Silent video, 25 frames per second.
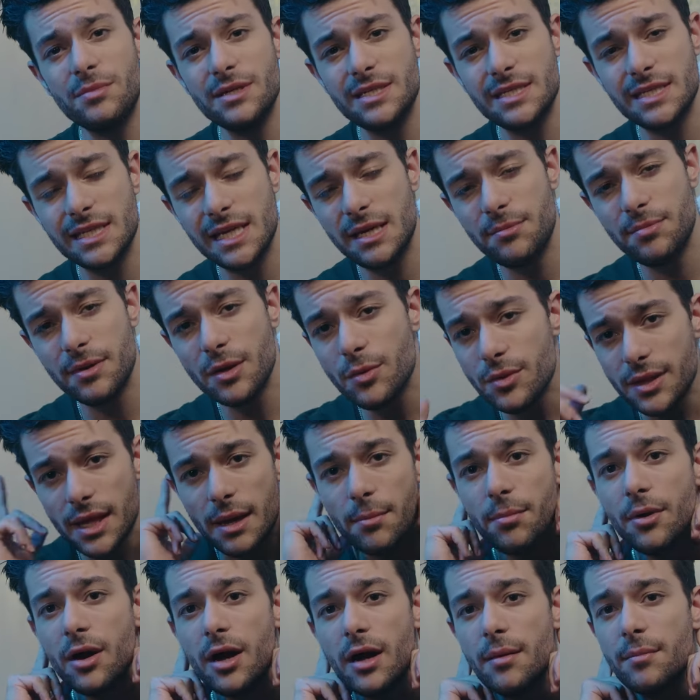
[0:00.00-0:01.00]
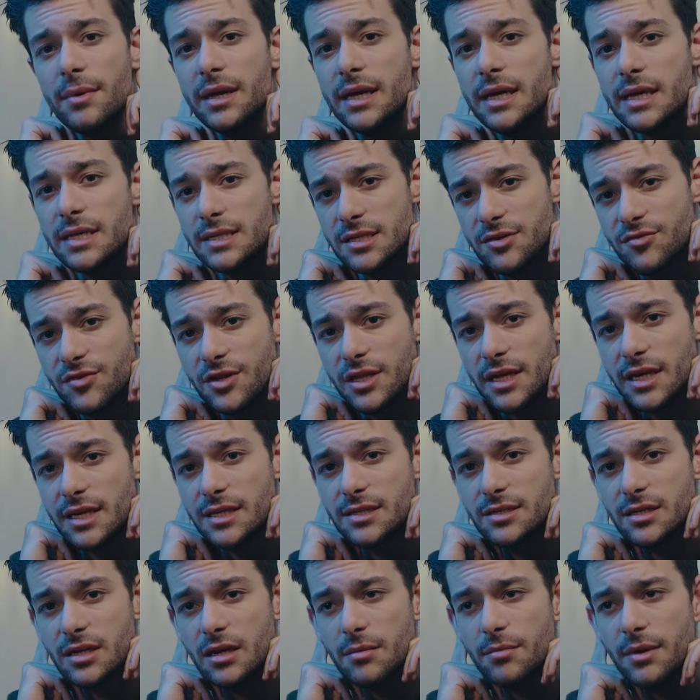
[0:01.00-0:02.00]
be sleeping with that behind my ears, I feel like
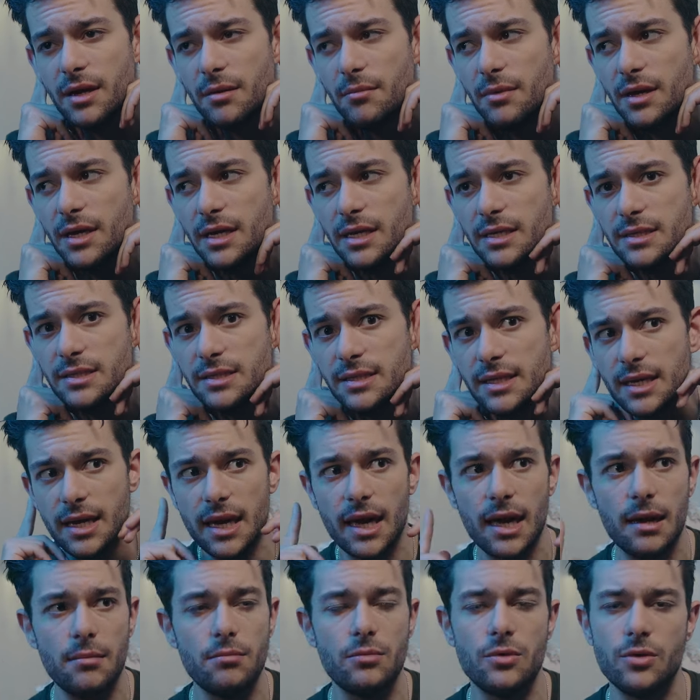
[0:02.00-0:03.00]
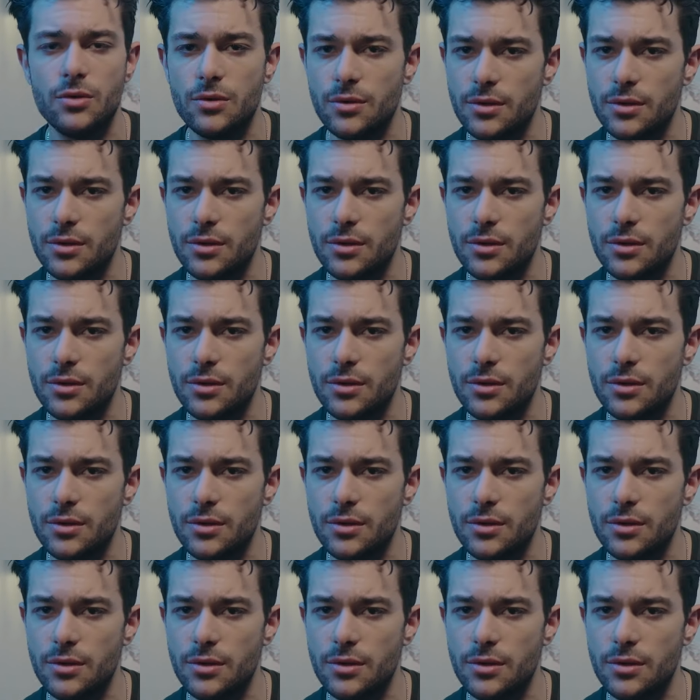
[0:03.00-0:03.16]
it's gonna make my ears stick out more.